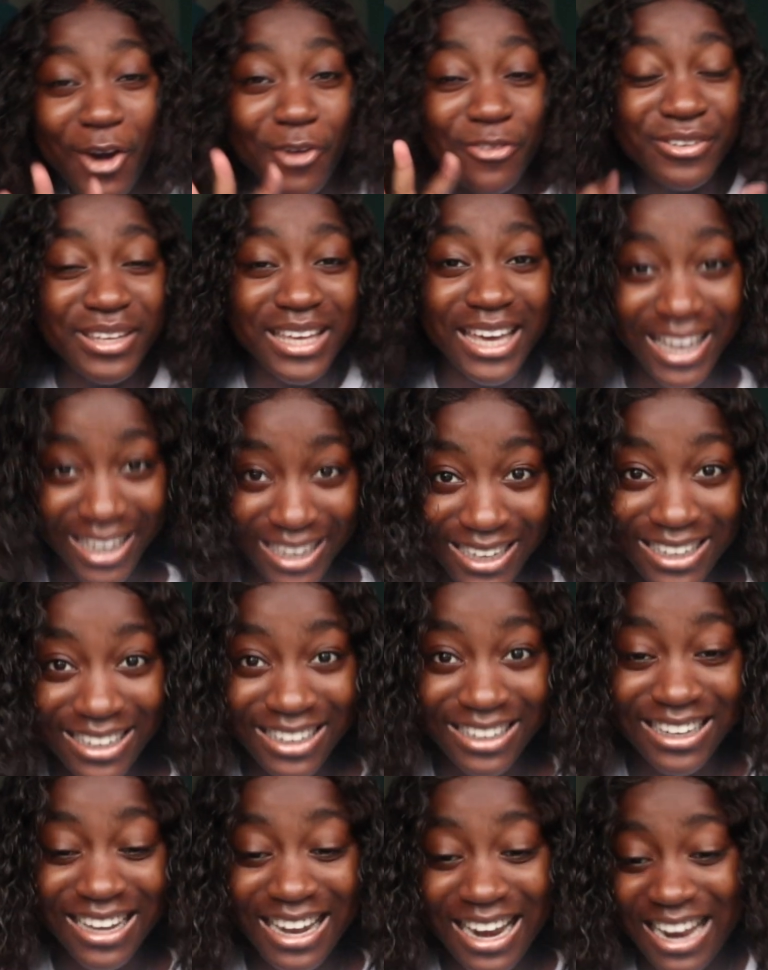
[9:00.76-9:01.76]
of
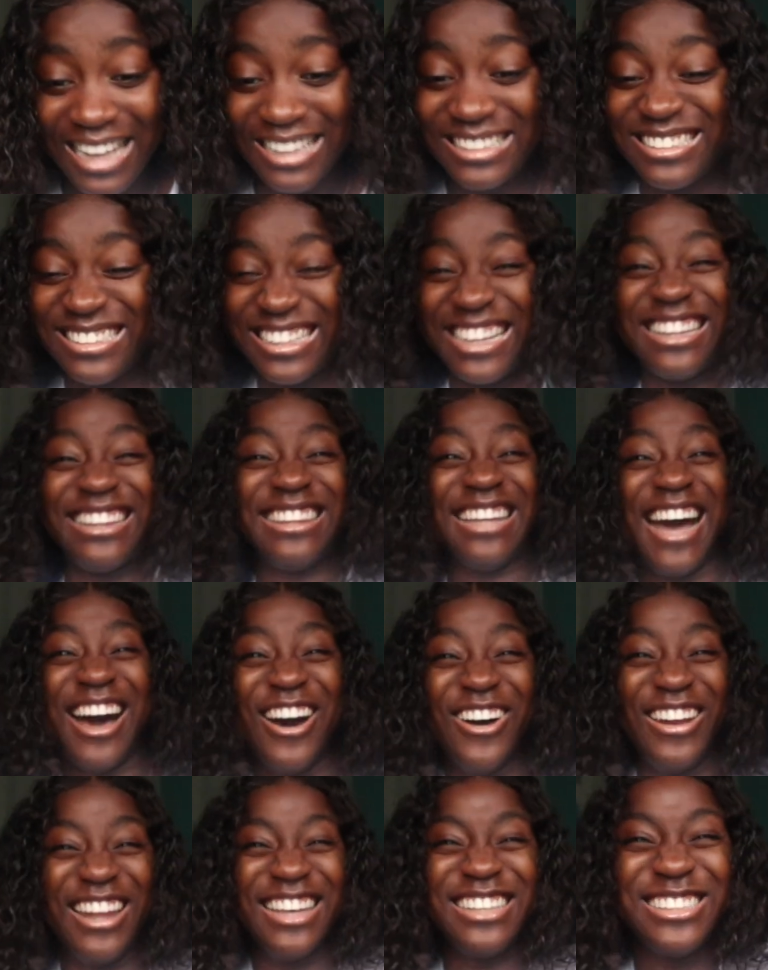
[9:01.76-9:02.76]
year, let's sit
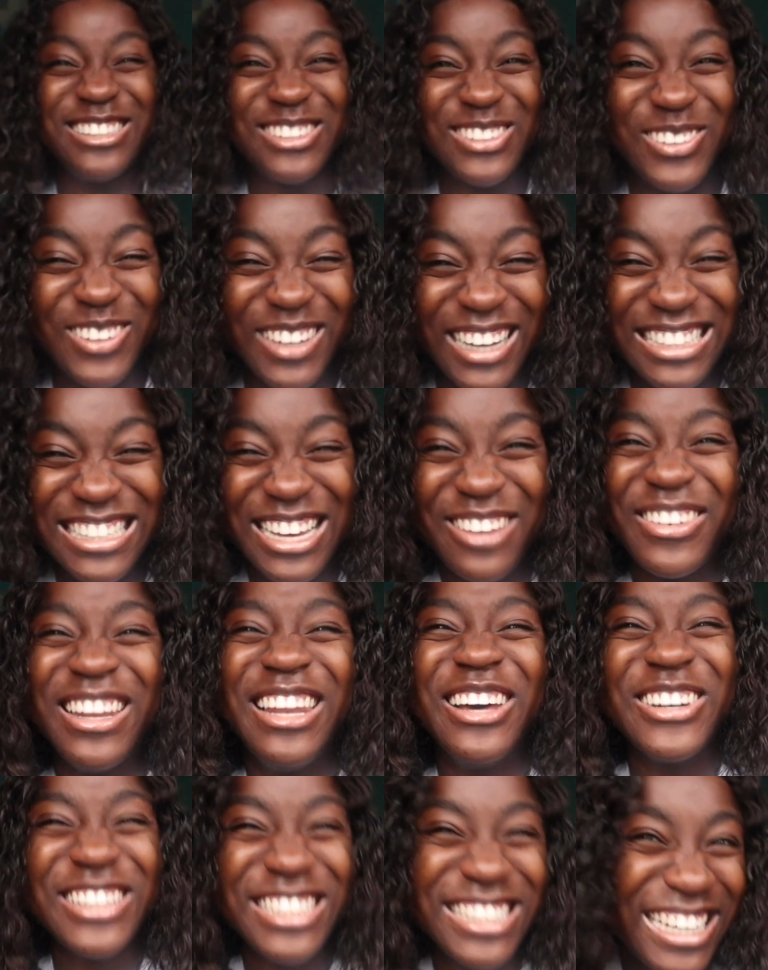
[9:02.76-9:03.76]
down, let's talk, let's have a
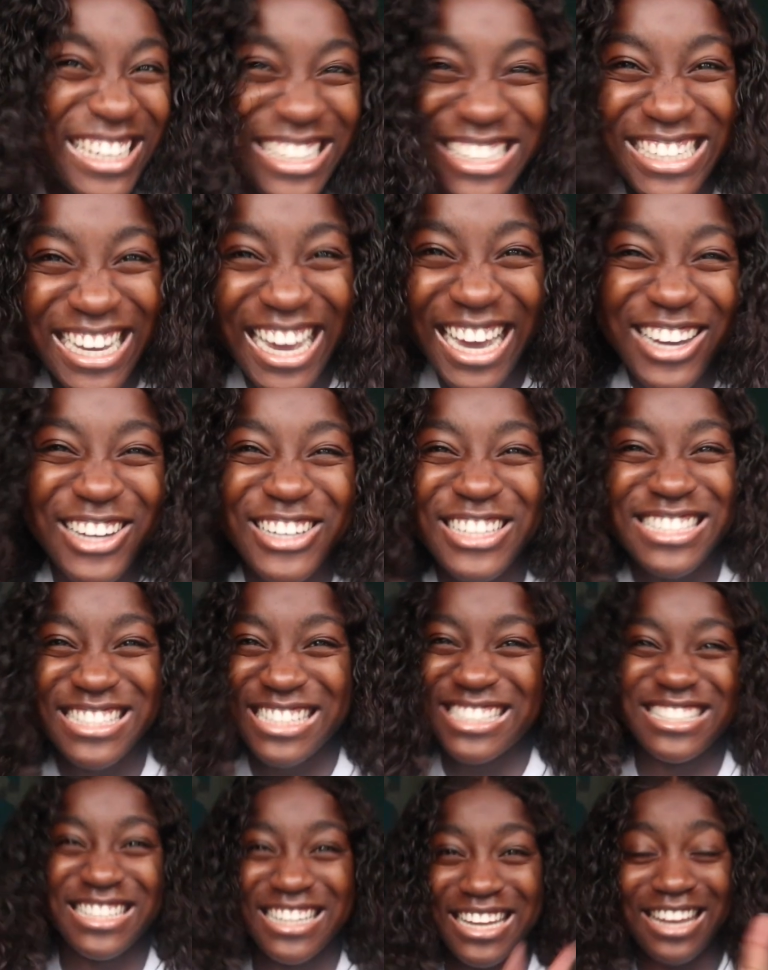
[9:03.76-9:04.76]
little chit chat, because
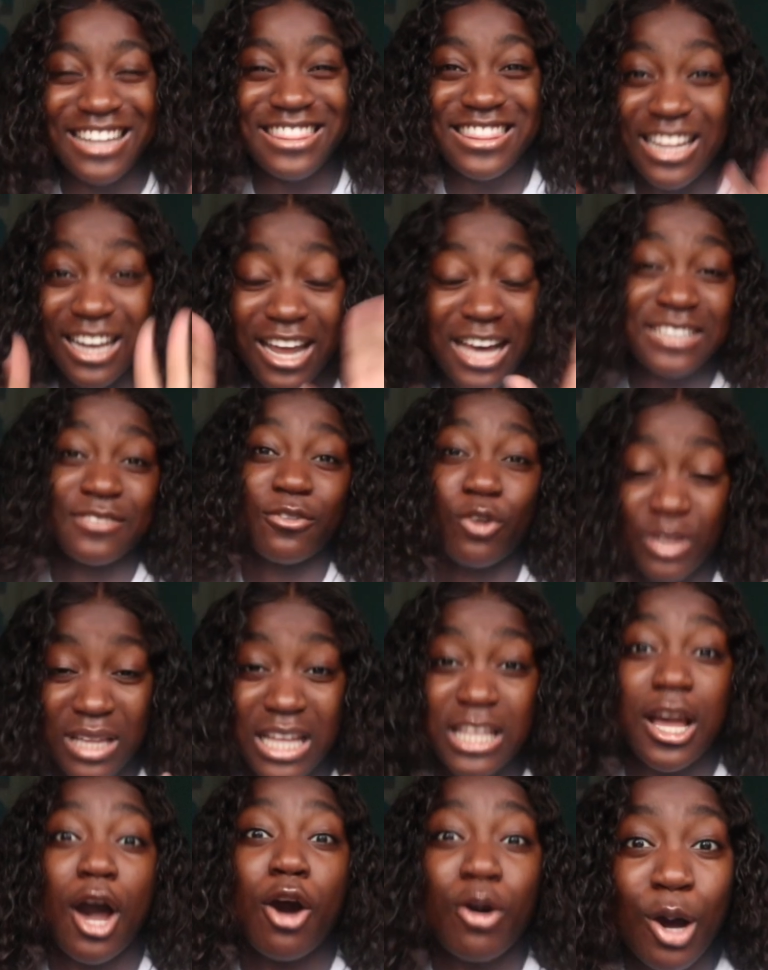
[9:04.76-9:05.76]
this is the last vlog
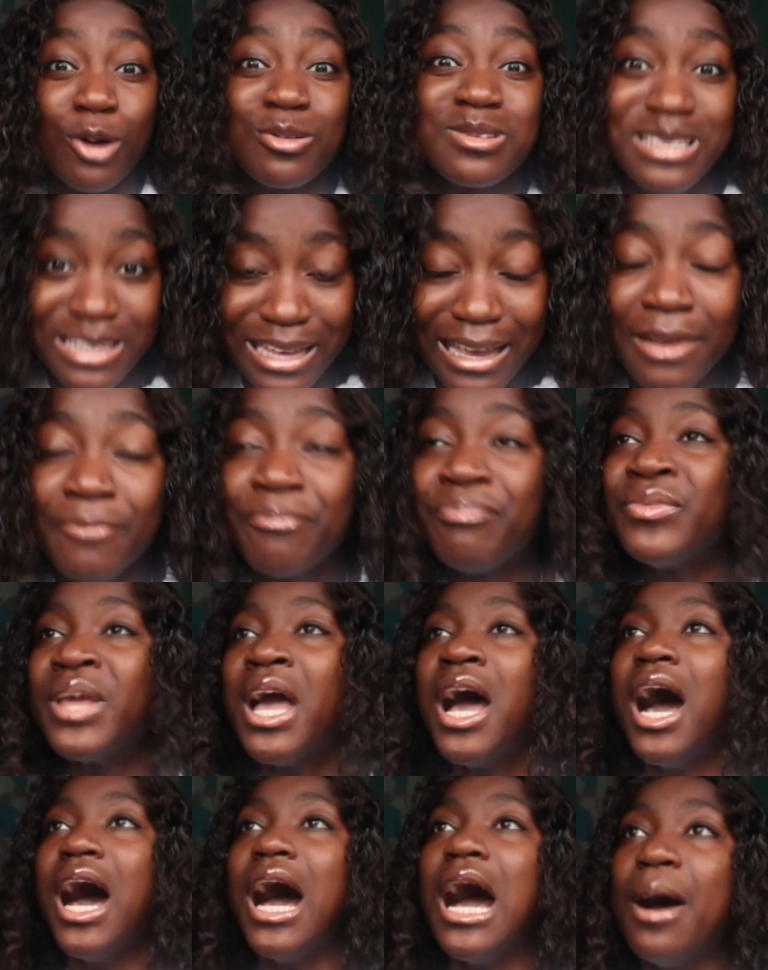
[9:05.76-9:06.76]
that y'all gonna see
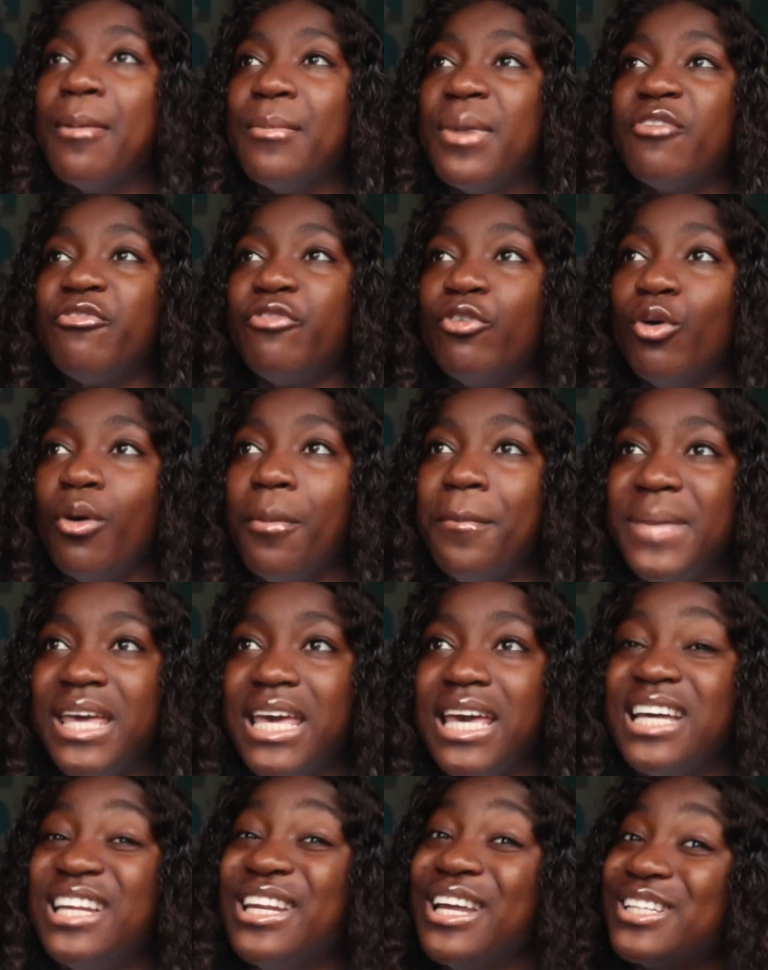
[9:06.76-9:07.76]
for
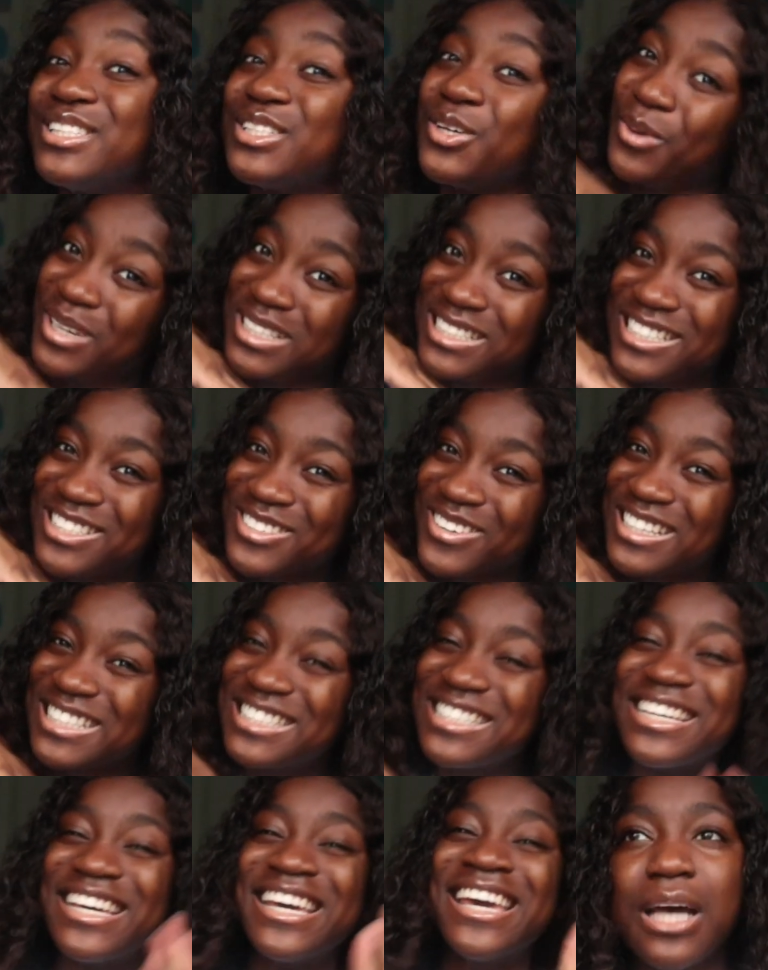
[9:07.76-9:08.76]
me in
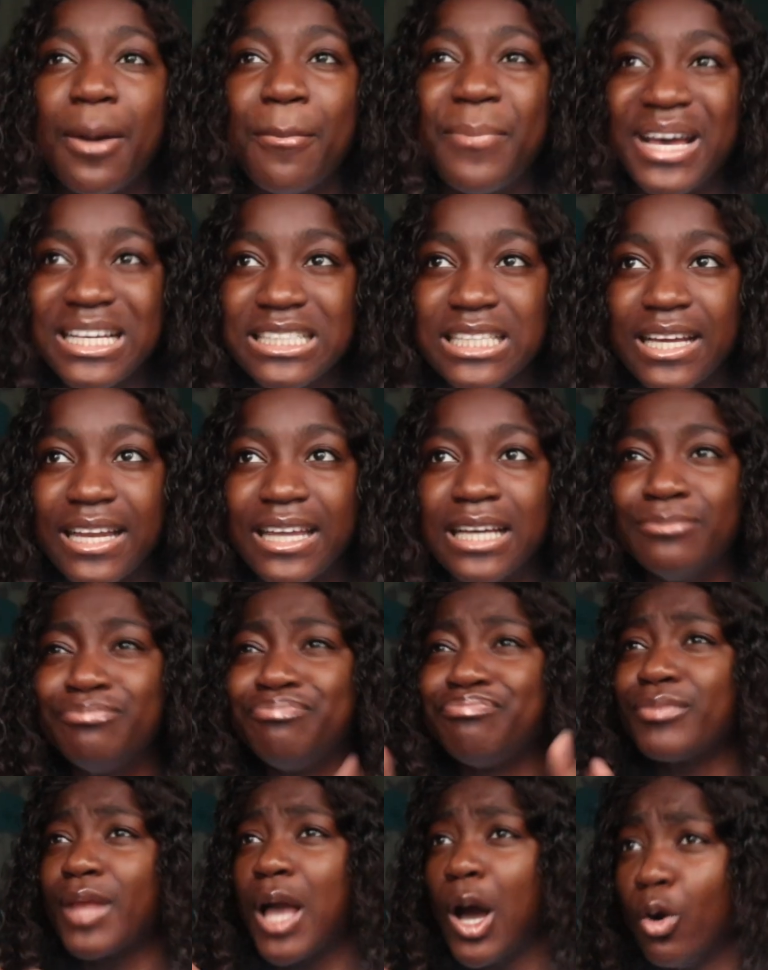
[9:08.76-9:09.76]
2020. Basically,
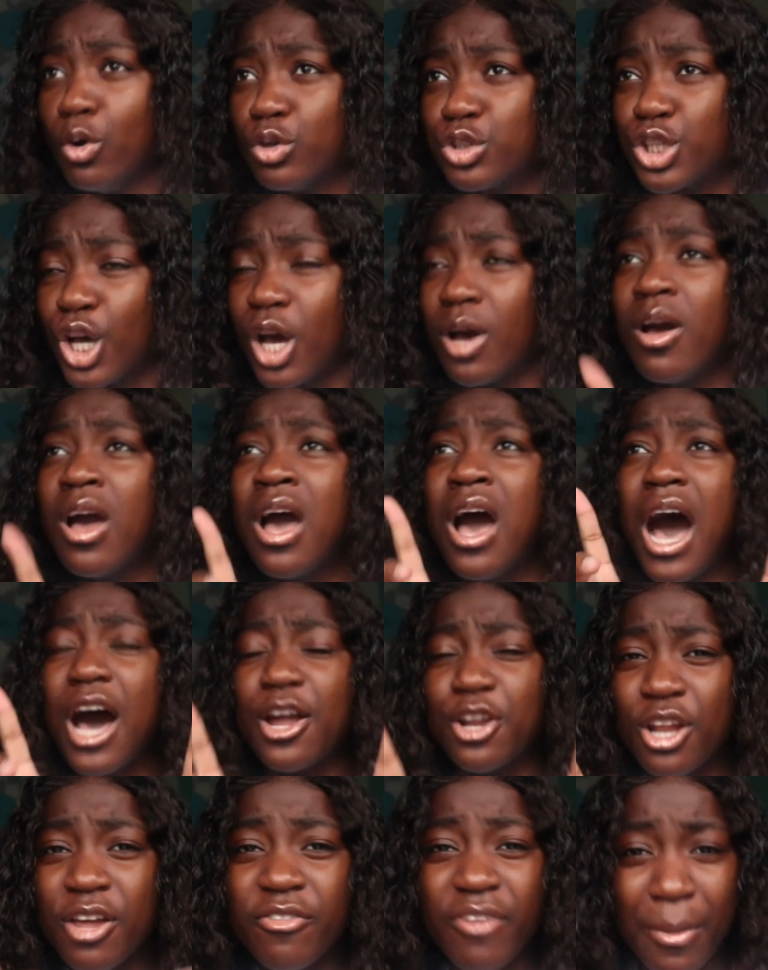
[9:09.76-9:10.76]
also, I
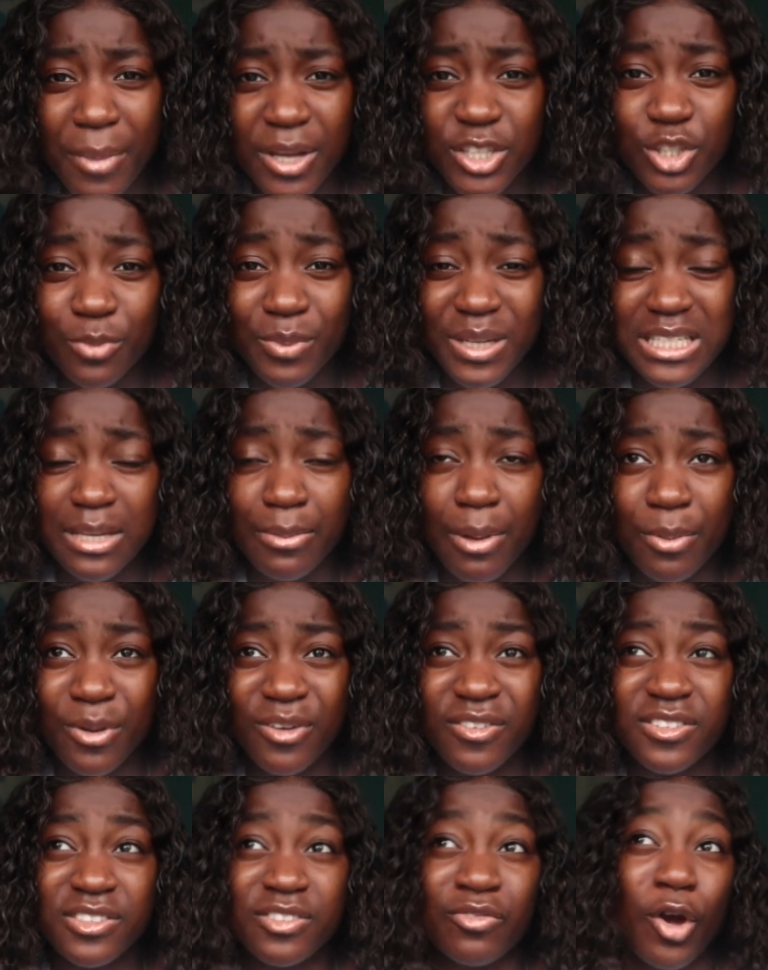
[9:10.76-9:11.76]
don't know if I mentioned basically my
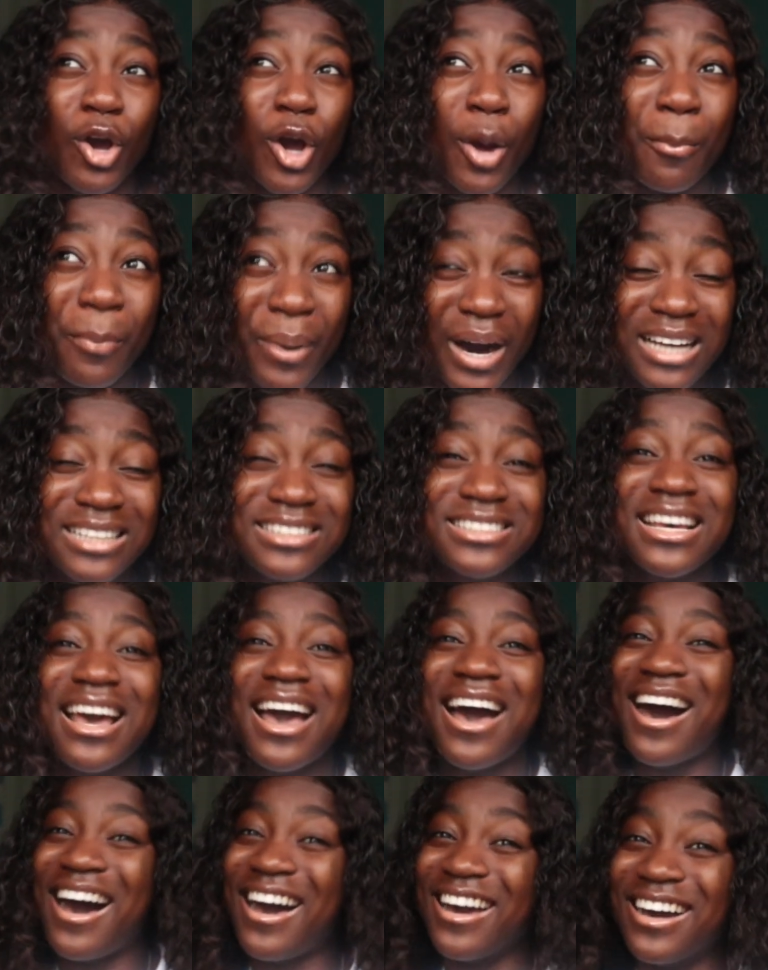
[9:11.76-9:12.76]
previous vlog, but
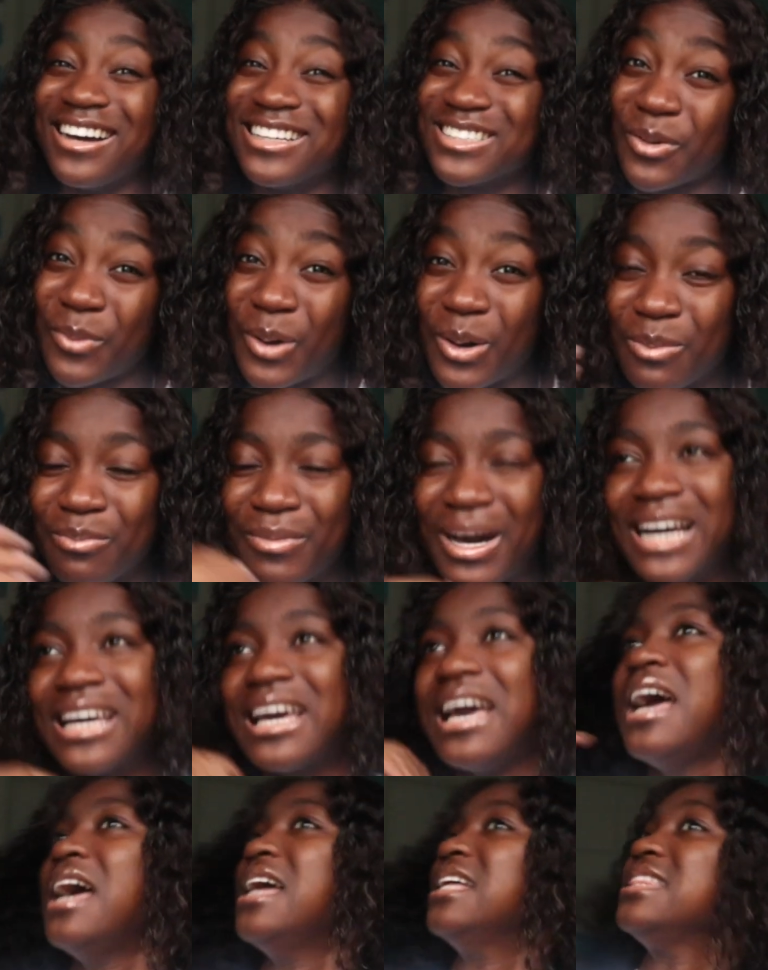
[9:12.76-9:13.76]
hi guys, welcome back.